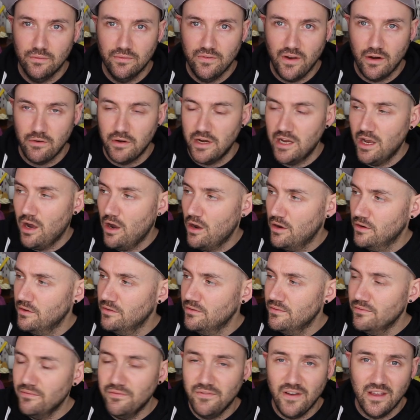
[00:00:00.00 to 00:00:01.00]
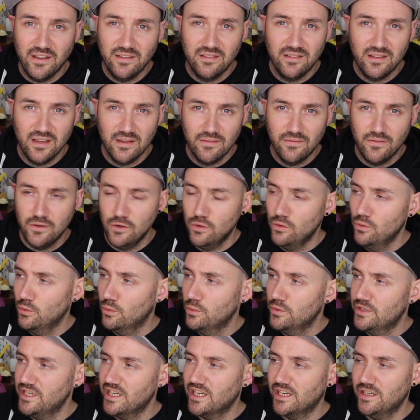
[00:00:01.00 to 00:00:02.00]
very own festive
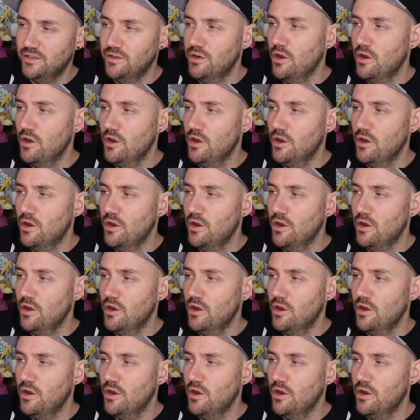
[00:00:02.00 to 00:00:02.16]
Nordic